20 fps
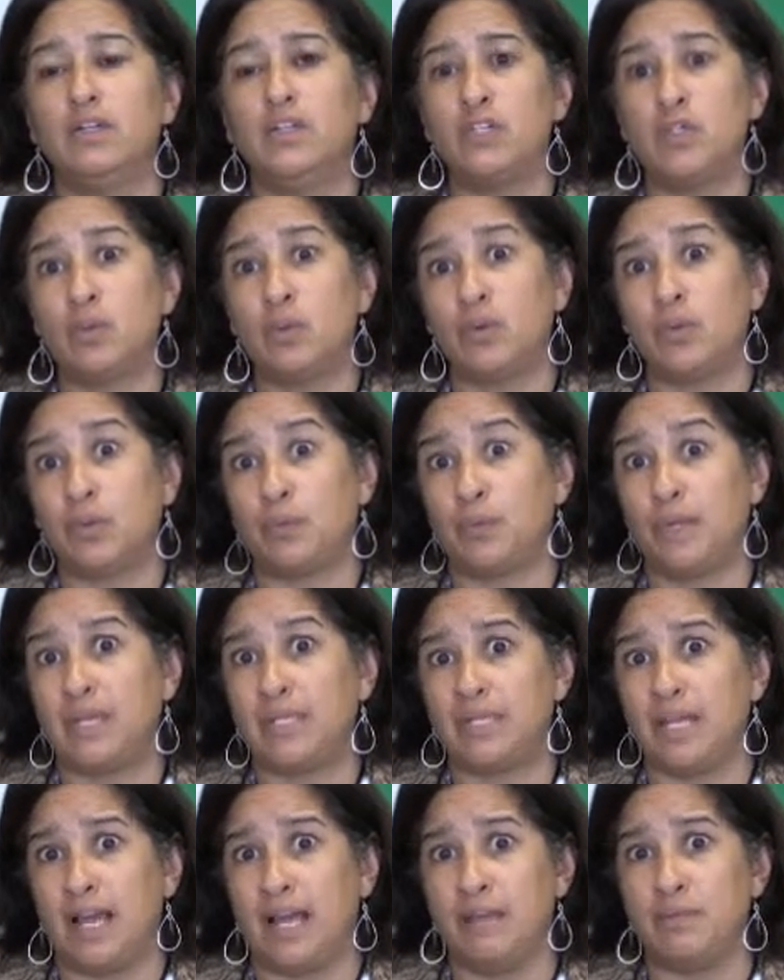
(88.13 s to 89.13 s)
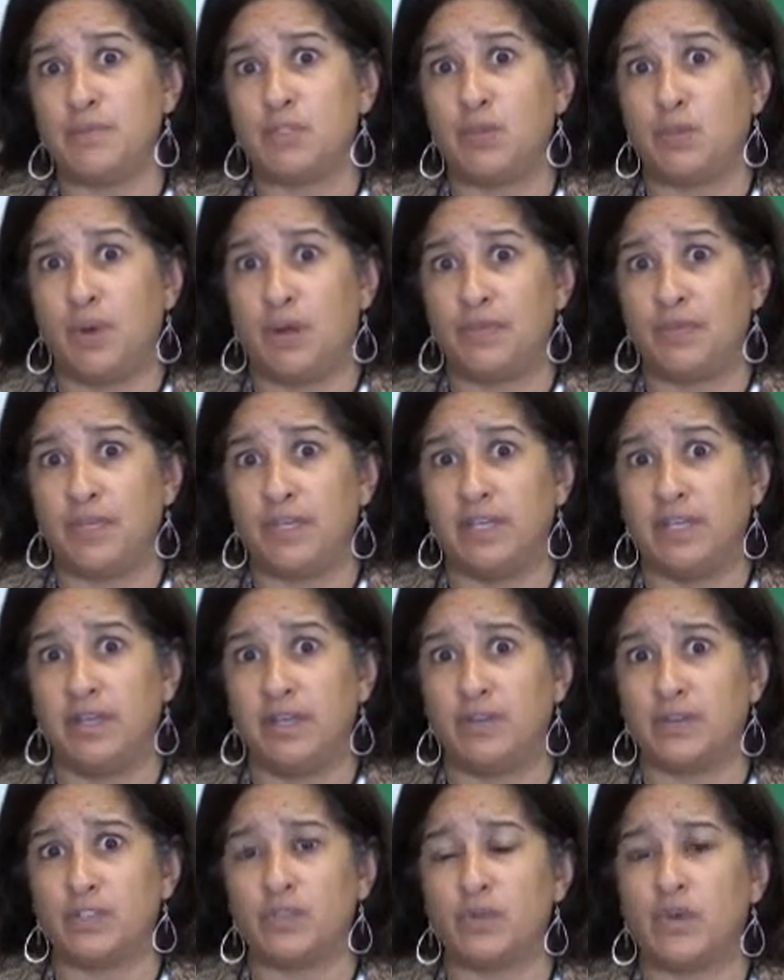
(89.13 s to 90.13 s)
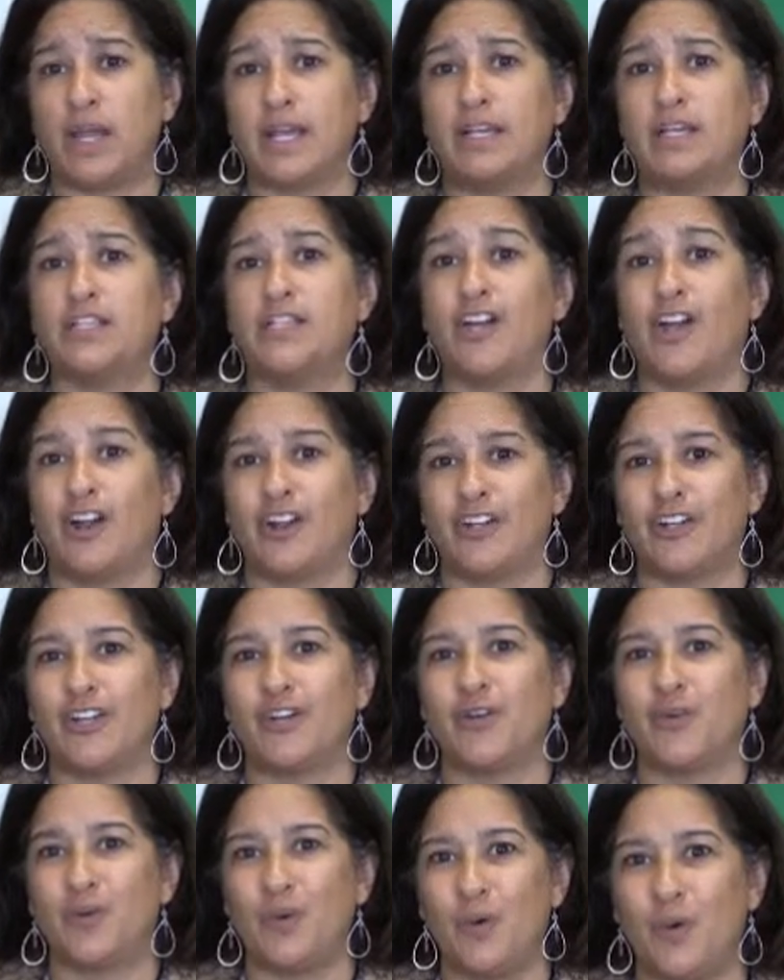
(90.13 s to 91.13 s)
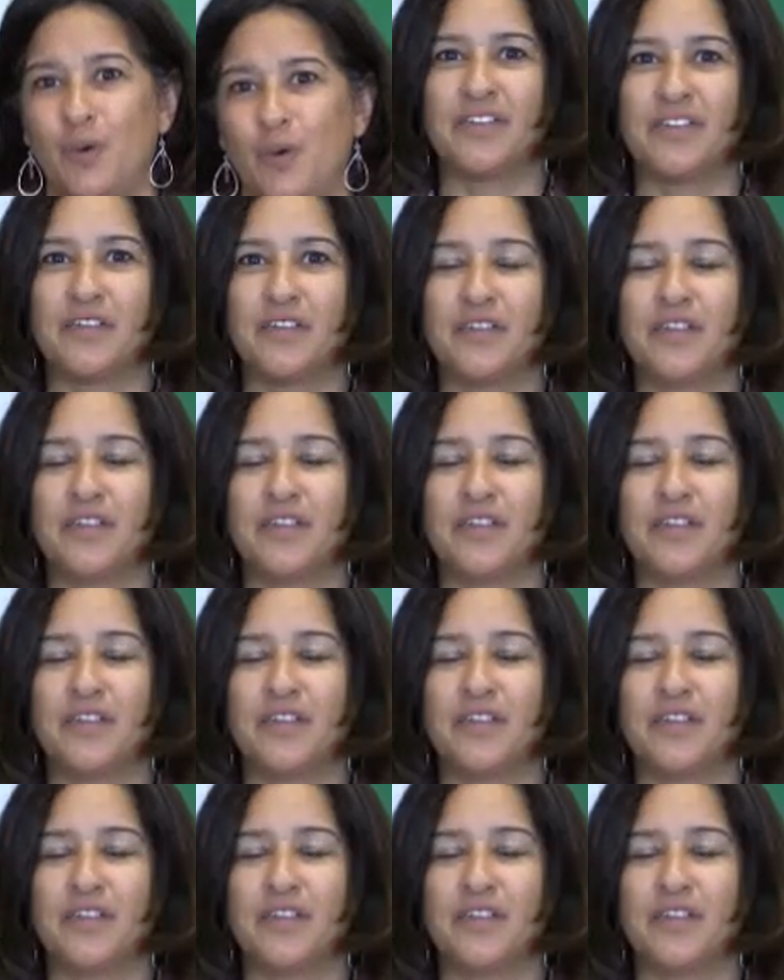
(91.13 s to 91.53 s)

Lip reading: 2 or 3 times throughout the year so I could target growth.